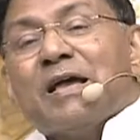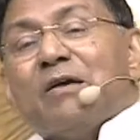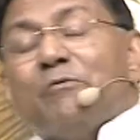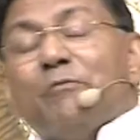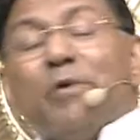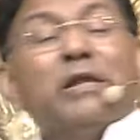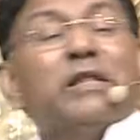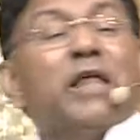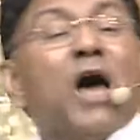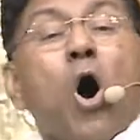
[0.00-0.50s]

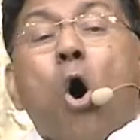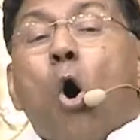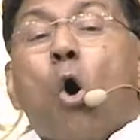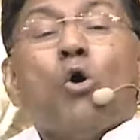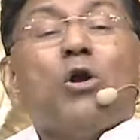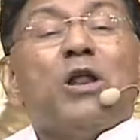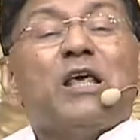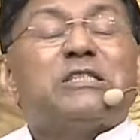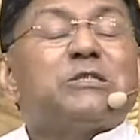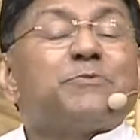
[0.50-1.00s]
When the
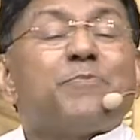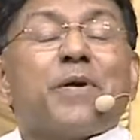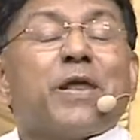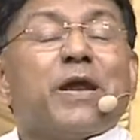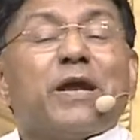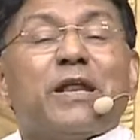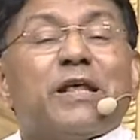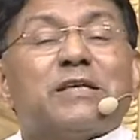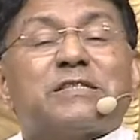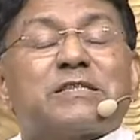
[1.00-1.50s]
Holy
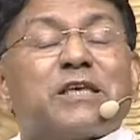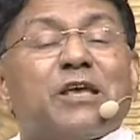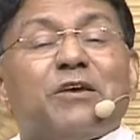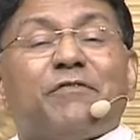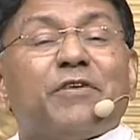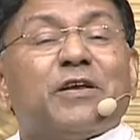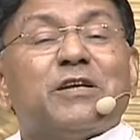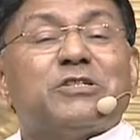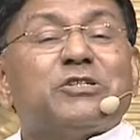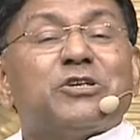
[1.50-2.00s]
Spirit is
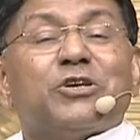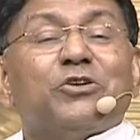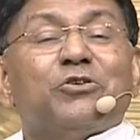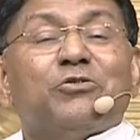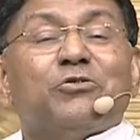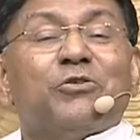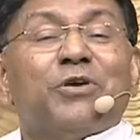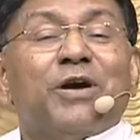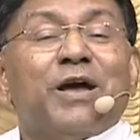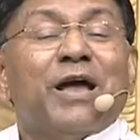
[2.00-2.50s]
given to
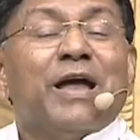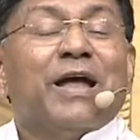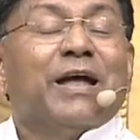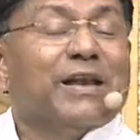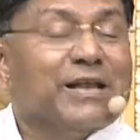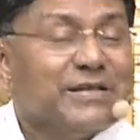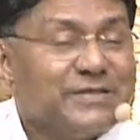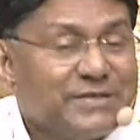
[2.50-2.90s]
you, it is